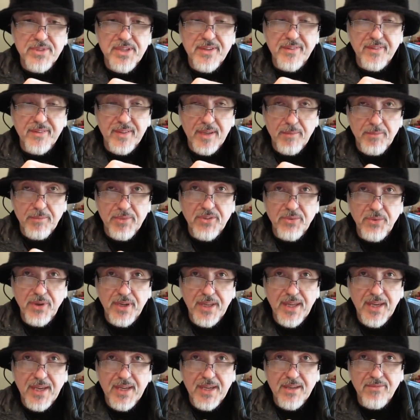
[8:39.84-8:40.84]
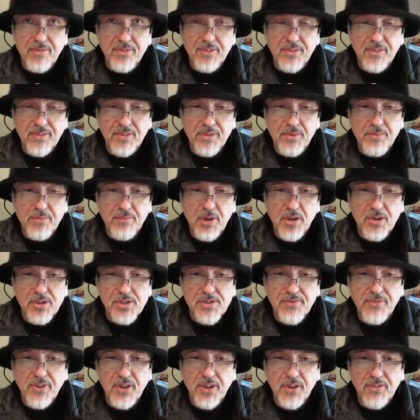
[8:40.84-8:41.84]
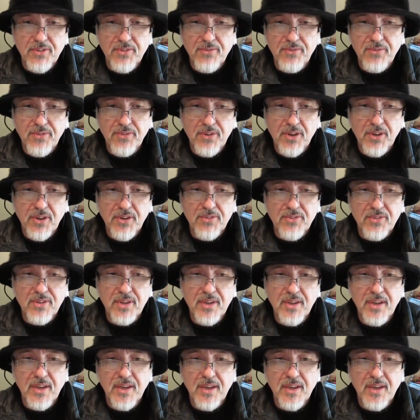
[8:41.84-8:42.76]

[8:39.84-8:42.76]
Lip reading: December 28th until March 31st,